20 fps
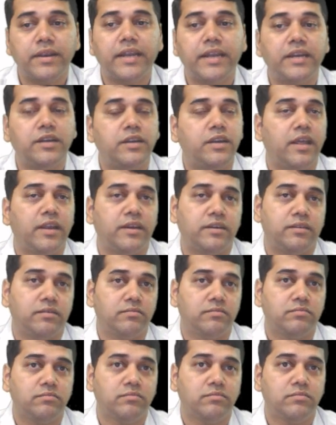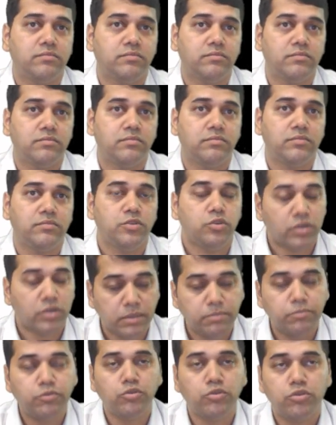get that. You
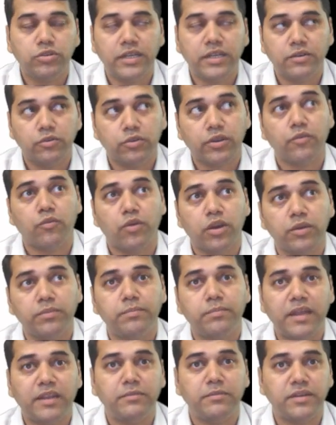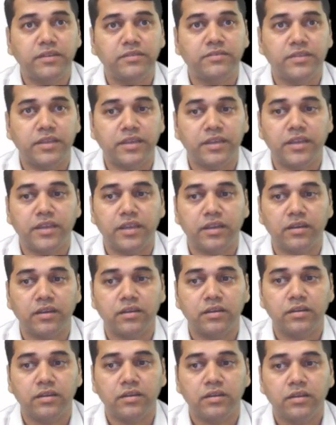come to know that, okay, what management is thinking,
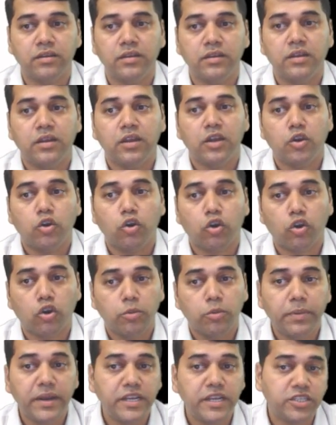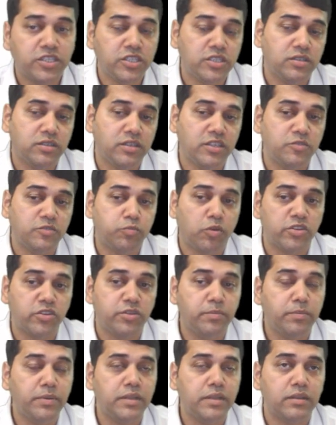corroboration is
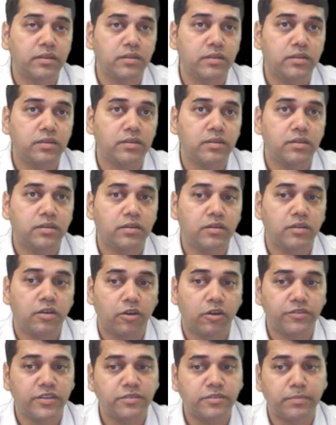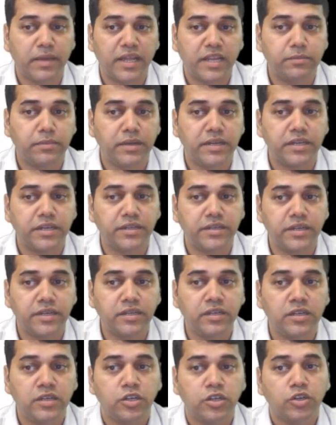possible of this management
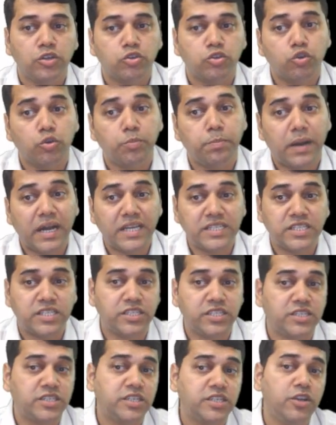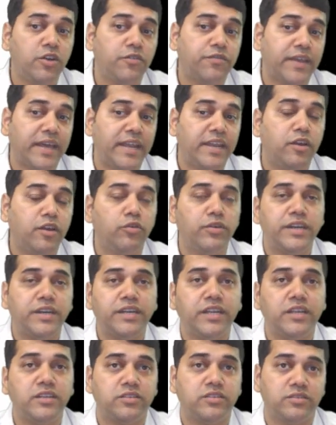intent through past history of carrying out
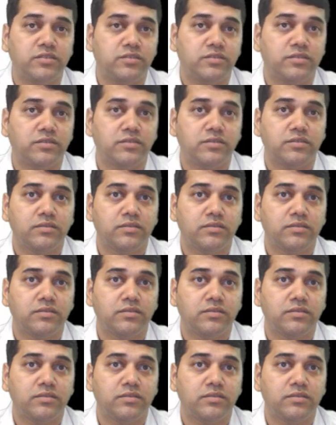intentions.